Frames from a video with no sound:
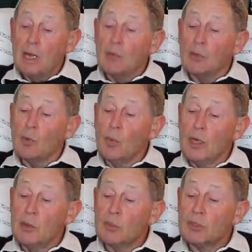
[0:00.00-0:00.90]
But the
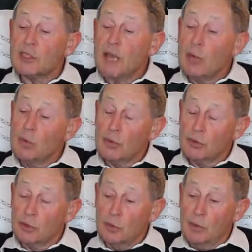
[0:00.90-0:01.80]
wind was south,
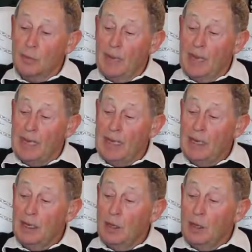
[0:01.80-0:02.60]
so the bay